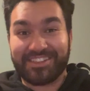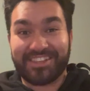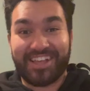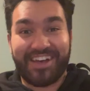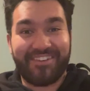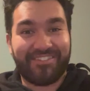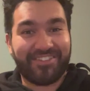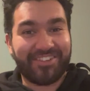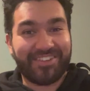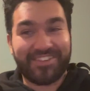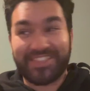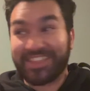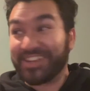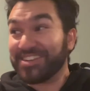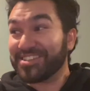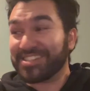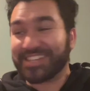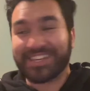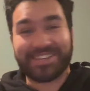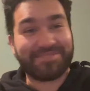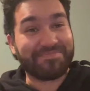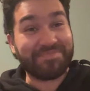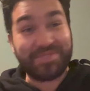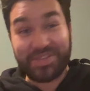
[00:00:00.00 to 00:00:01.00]
level of, there's
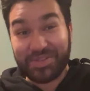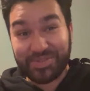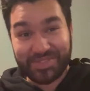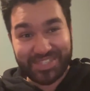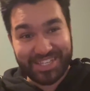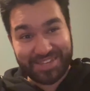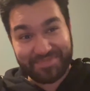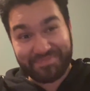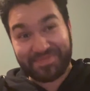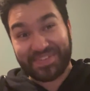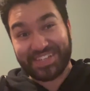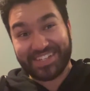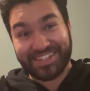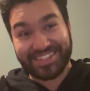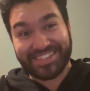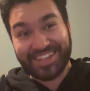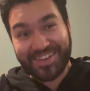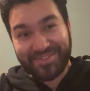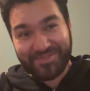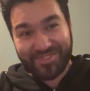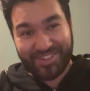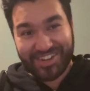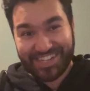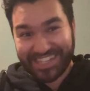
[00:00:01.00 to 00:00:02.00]
like music
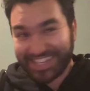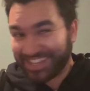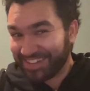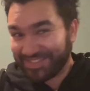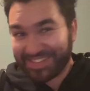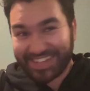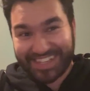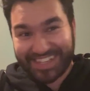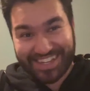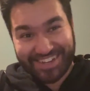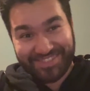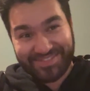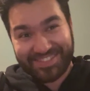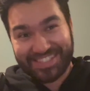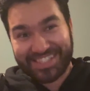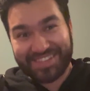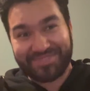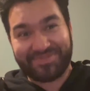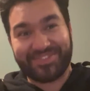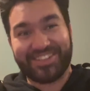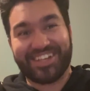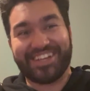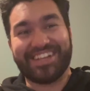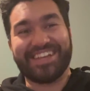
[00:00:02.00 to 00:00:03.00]
buildup when he becomes the
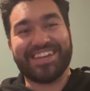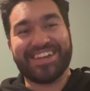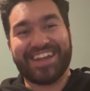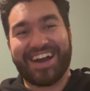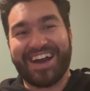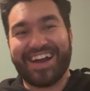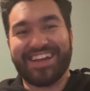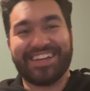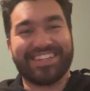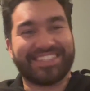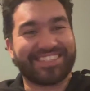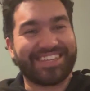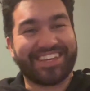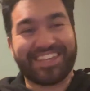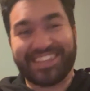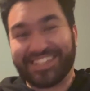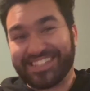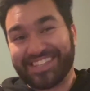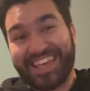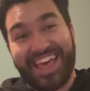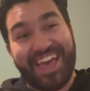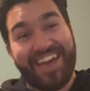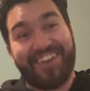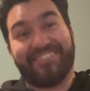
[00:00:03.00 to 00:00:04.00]
Bloody Nine. It's like
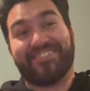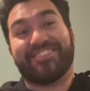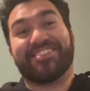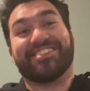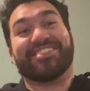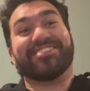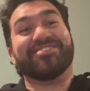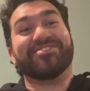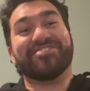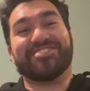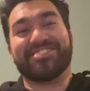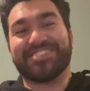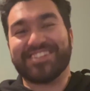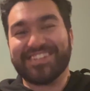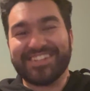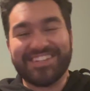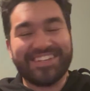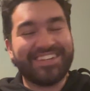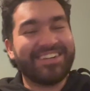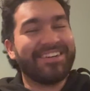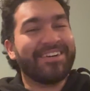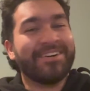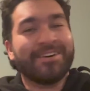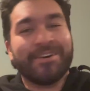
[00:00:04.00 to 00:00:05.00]
this
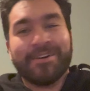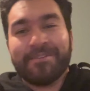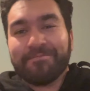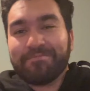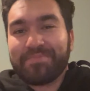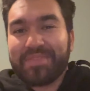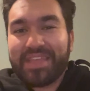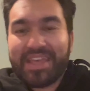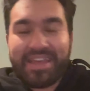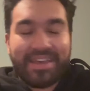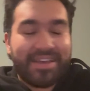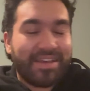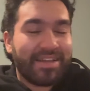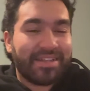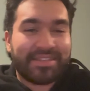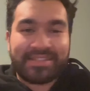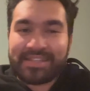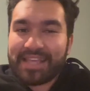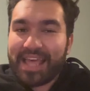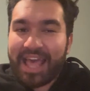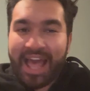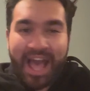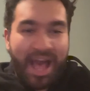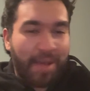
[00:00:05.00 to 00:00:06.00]
evolution.
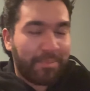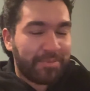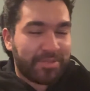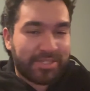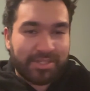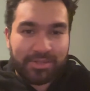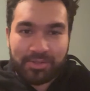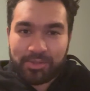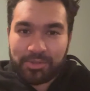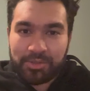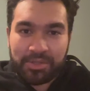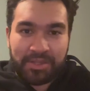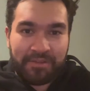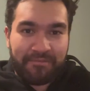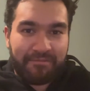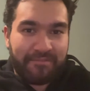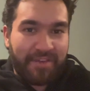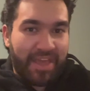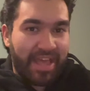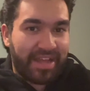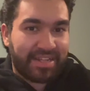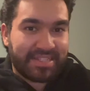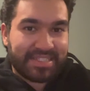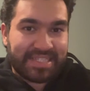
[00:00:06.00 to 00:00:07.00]
It's absolutely
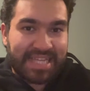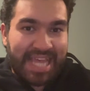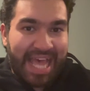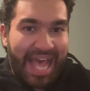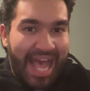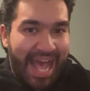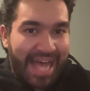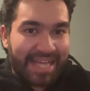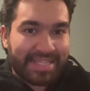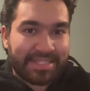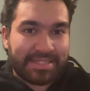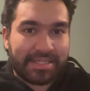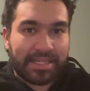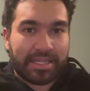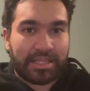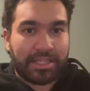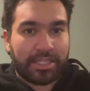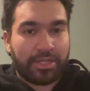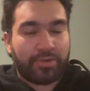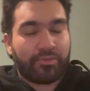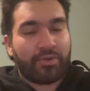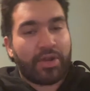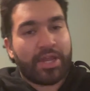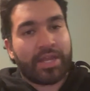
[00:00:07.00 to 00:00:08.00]

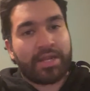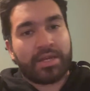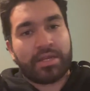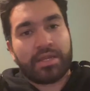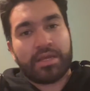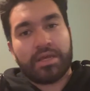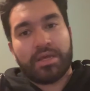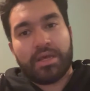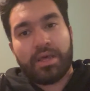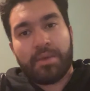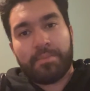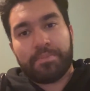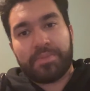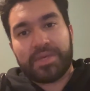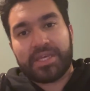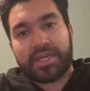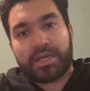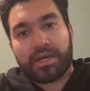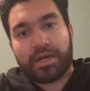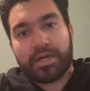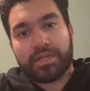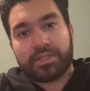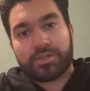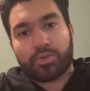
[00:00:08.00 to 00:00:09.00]
fantastically written,
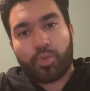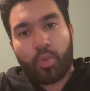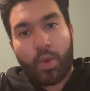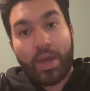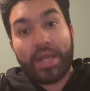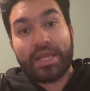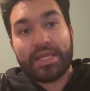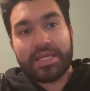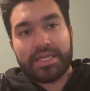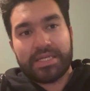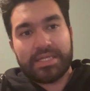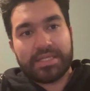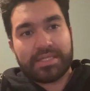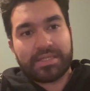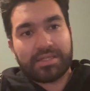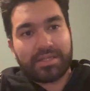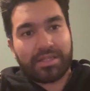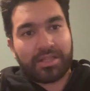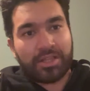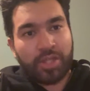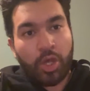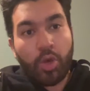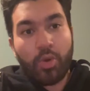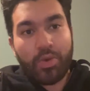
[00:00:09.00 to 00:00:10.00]
because when
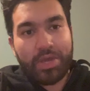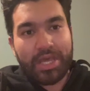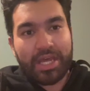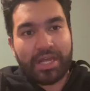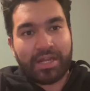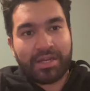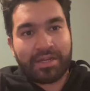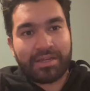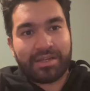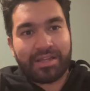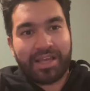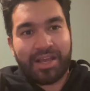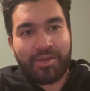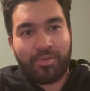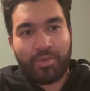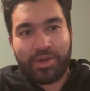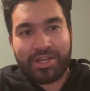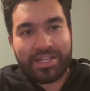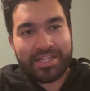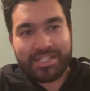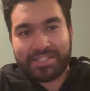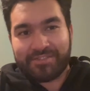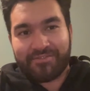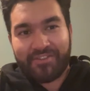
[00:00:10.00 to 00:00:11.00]
he's Logan and
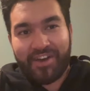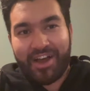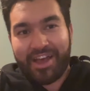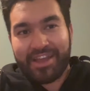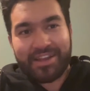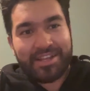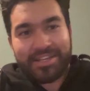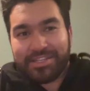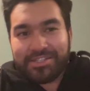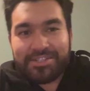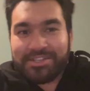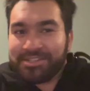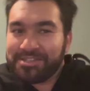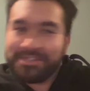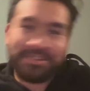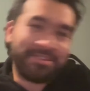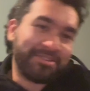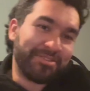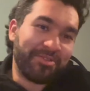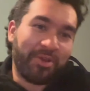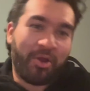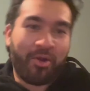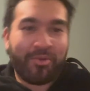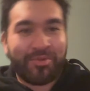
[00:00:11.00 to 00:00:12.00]
when he's fine, he's just
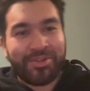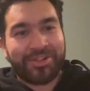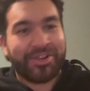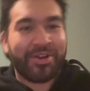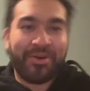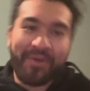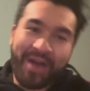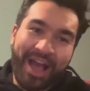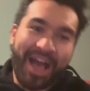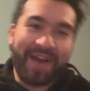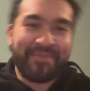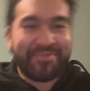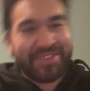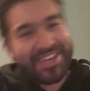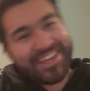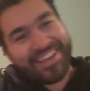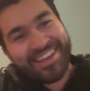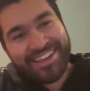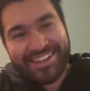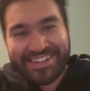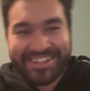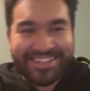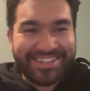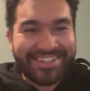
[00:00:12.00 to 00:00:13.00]
a normal, go
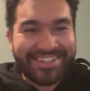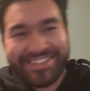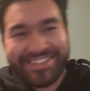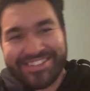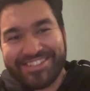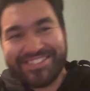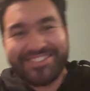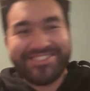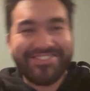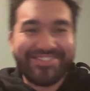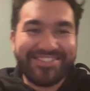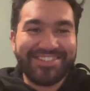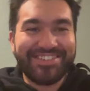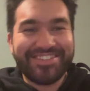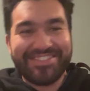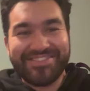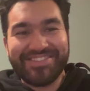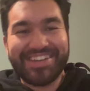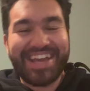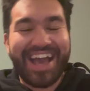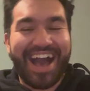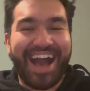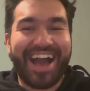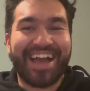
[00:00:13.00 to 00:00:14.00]
happy,
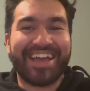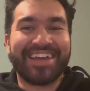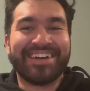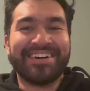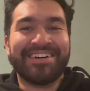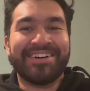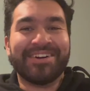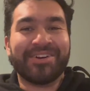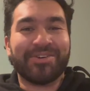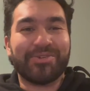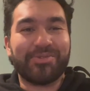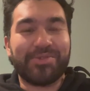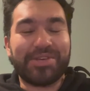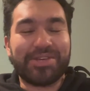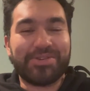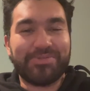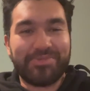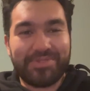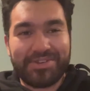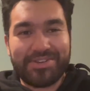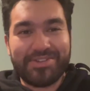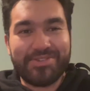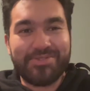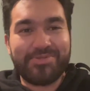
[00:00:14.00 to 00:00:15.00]
do guy who you
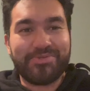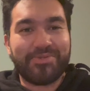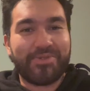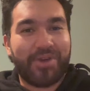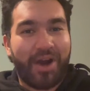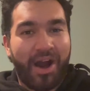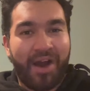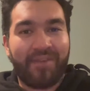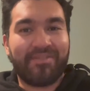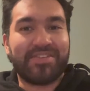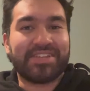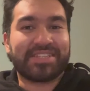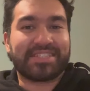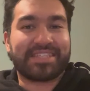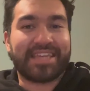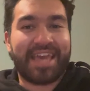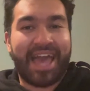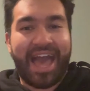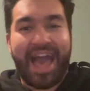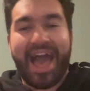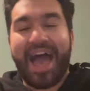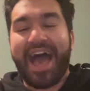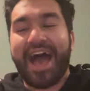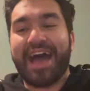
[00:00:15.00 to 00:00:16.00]
knew obviously
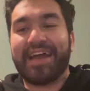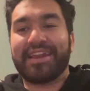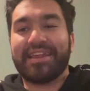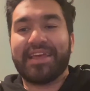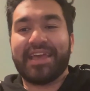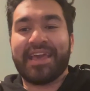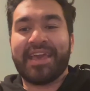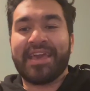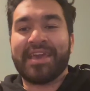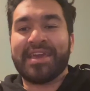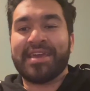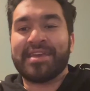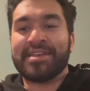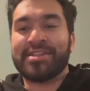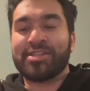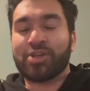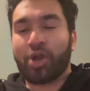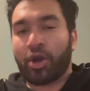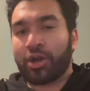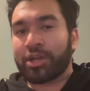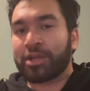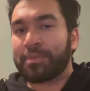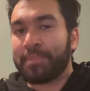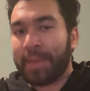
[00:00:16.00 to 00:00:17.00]
had a
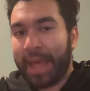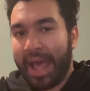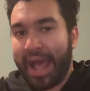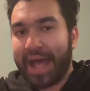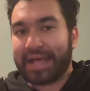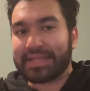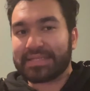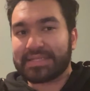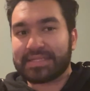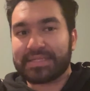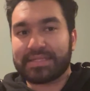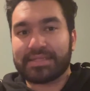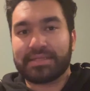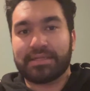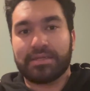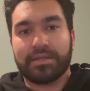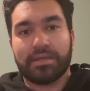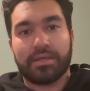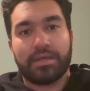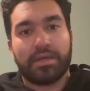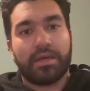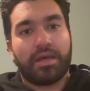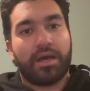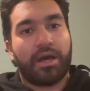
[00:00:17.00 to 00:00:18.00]
dark past.
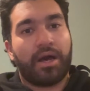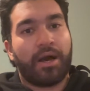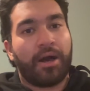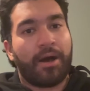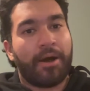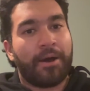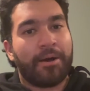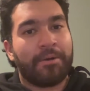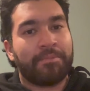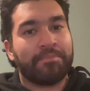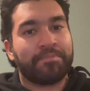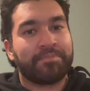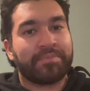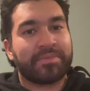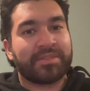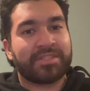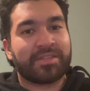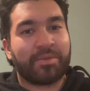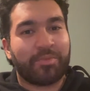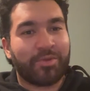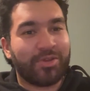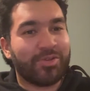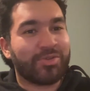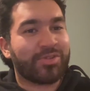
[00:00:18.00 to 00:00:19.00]

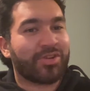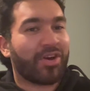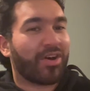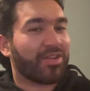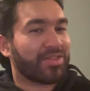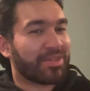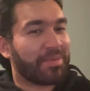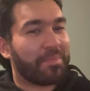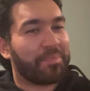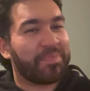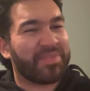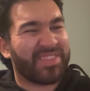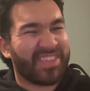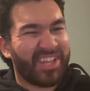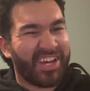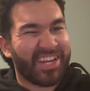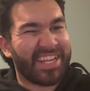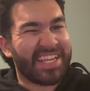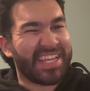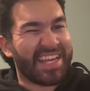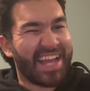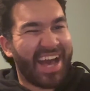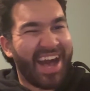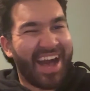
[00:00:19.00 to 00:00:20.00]
Someone who's called the
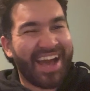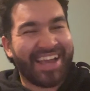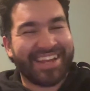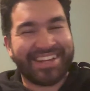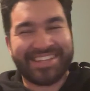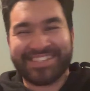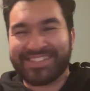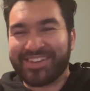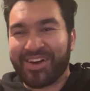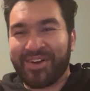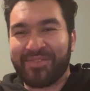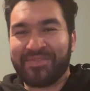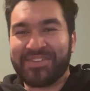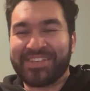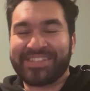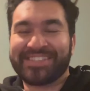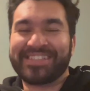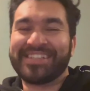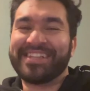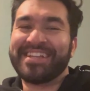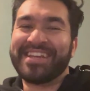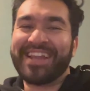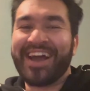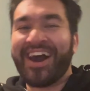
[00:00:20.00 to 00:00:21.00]
Bloody Nine is
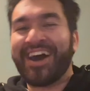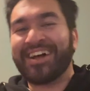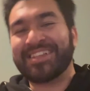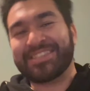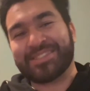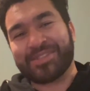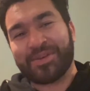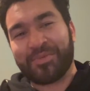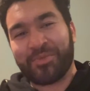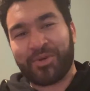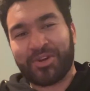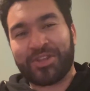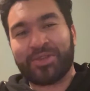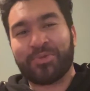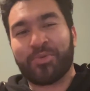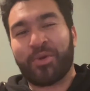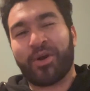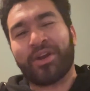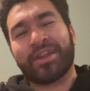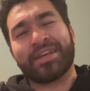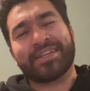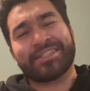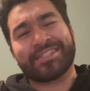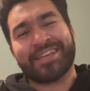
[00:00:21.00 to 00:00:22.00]
obviously not someone you
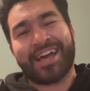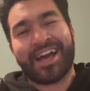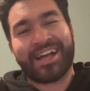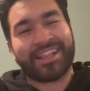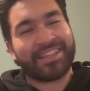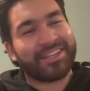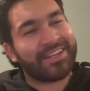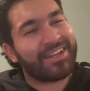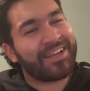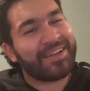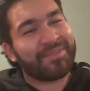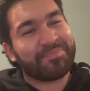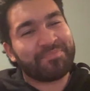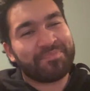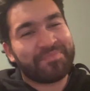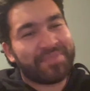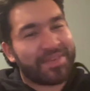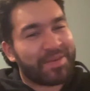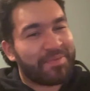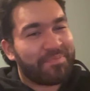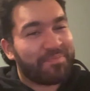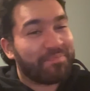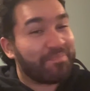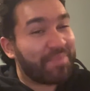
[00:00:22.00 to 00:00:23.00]
want exactly to
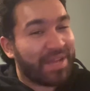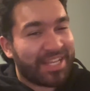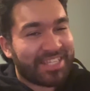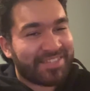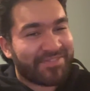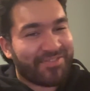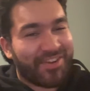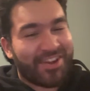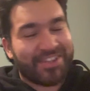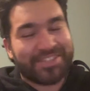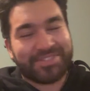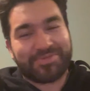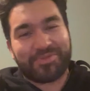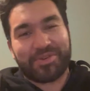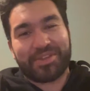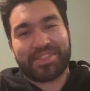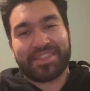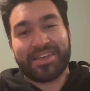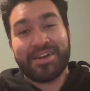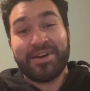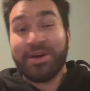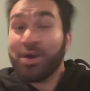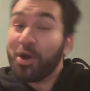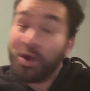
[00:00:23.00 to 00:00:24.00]
be best friends with.
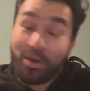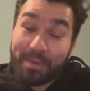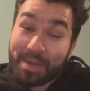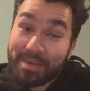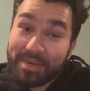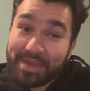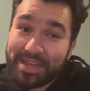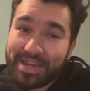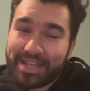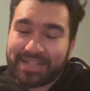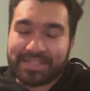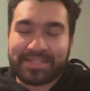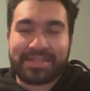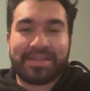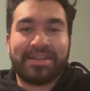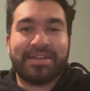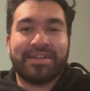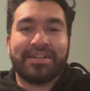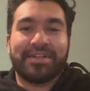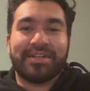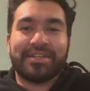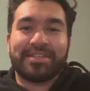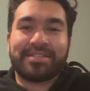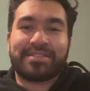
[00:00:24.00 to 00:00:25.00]
Or maybe it is.
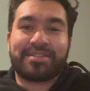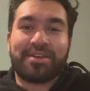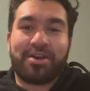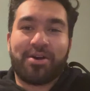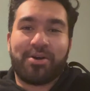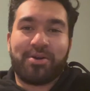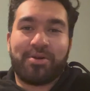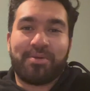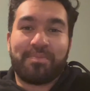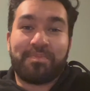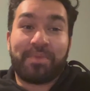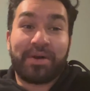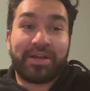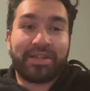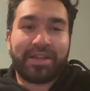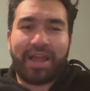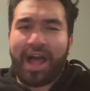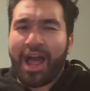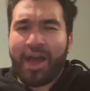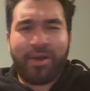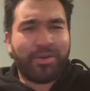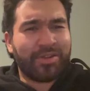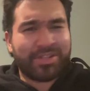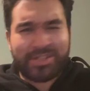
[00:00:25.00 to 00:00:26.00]
But
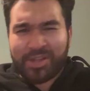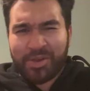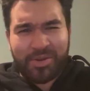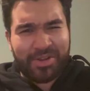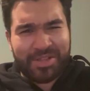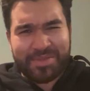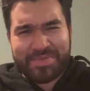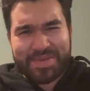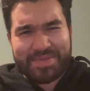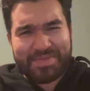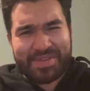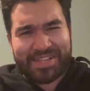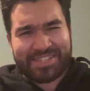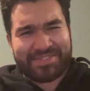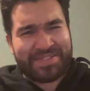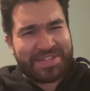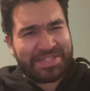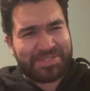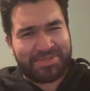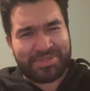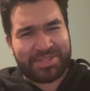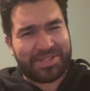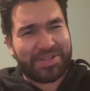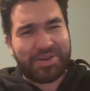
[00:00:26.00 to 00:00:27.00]
I would totally be best
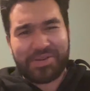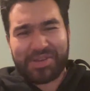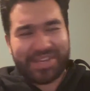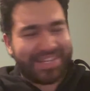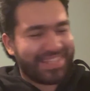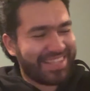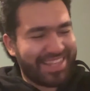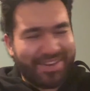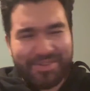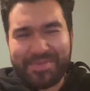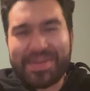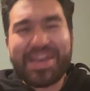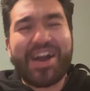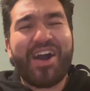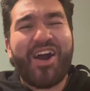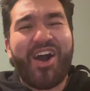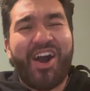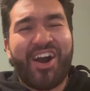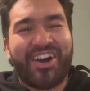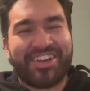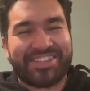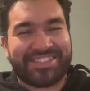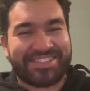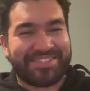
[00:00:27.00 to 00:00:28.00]
friends with Logan. That would be
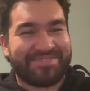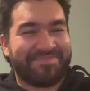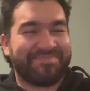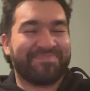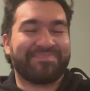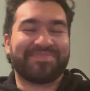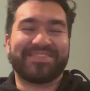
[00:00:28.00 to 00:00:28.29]
awesome.